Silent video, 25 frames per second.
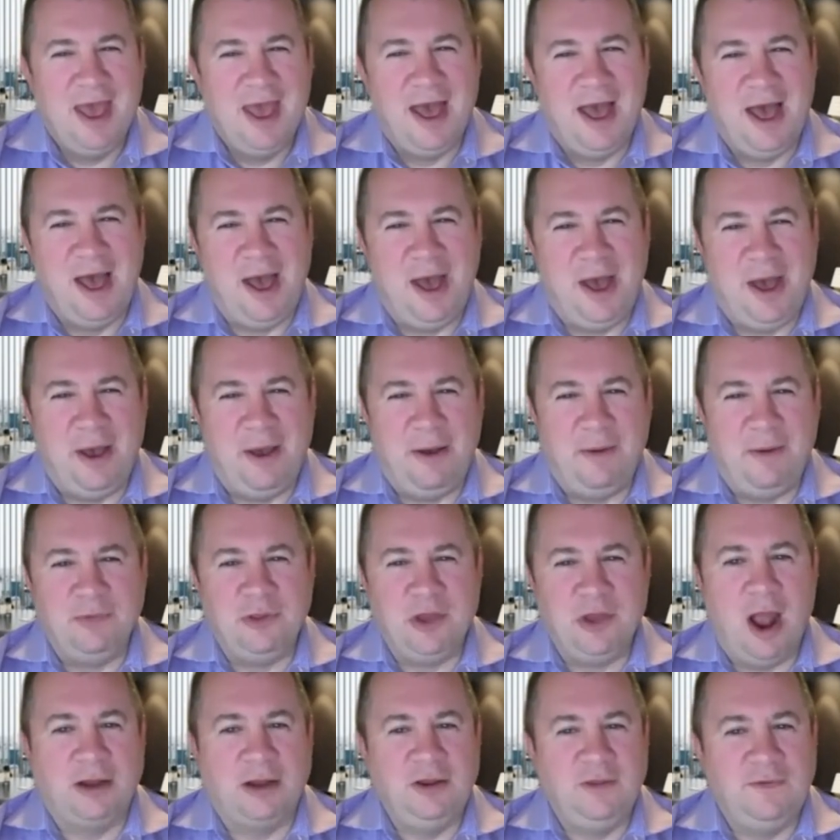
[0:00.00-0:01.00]

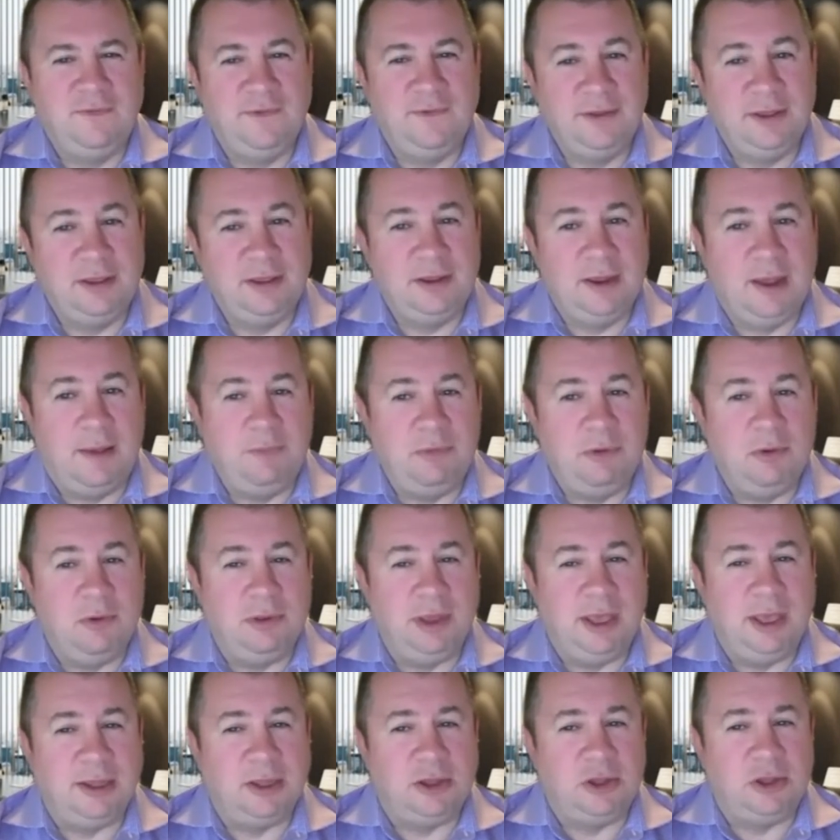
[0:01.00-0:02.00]
Doctor's visits up, that
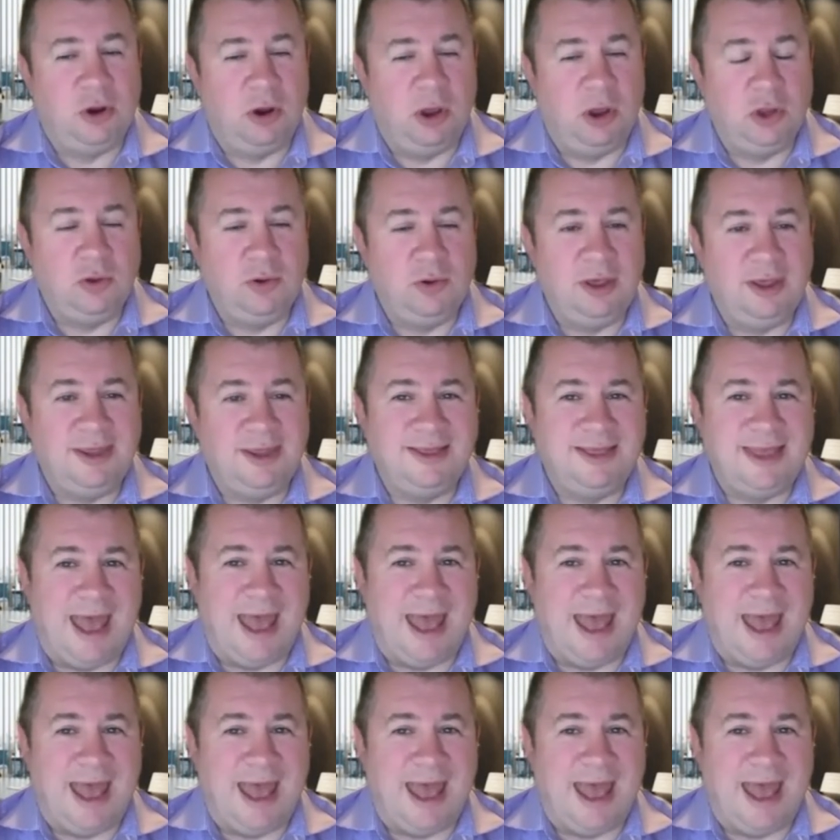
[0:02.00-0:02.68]
leads to surgeries.